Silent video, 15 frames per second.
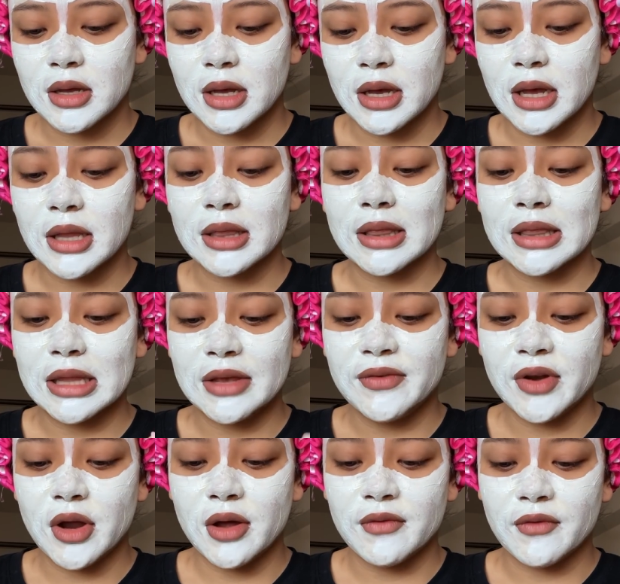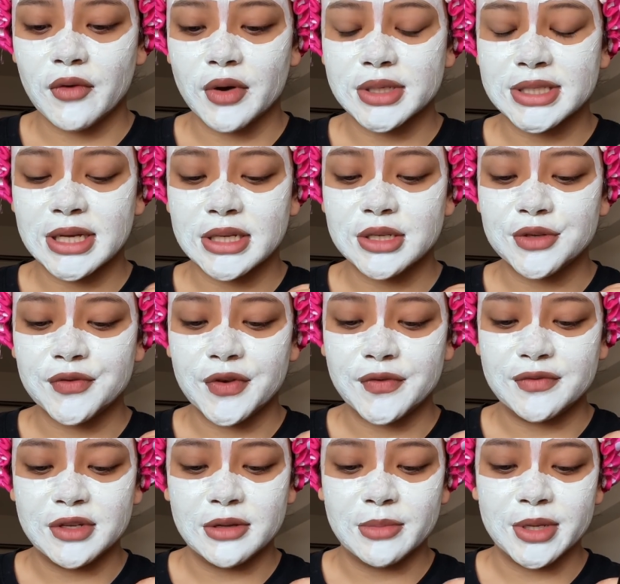and leave it on for 10 to
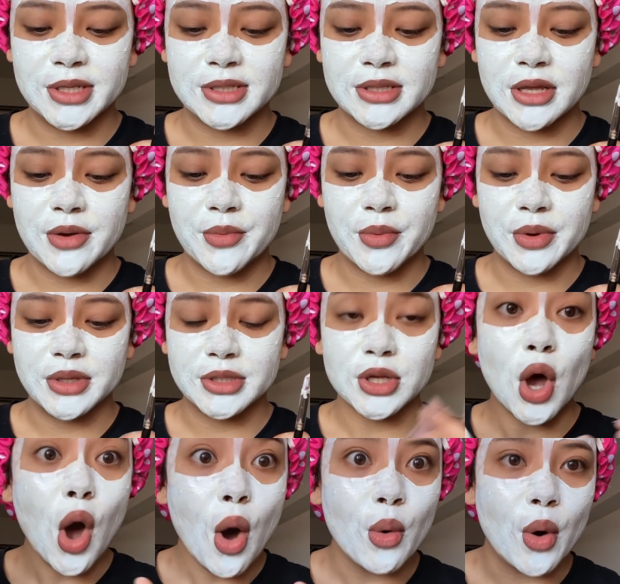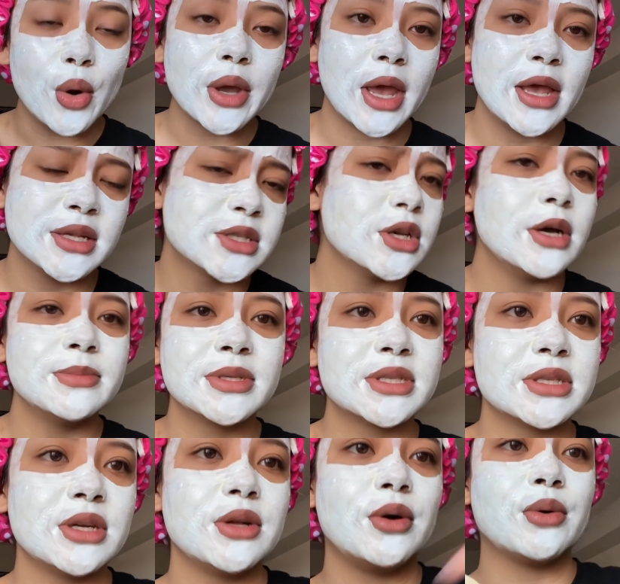15 minutes, then rinse. Oh, okay, so I'm
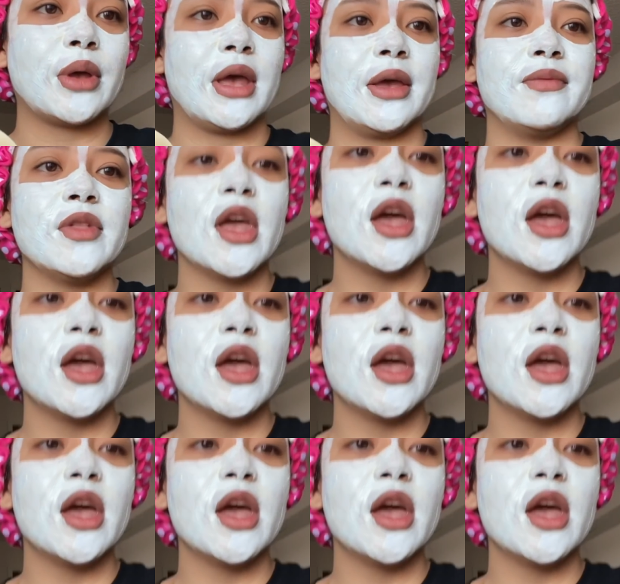still okay.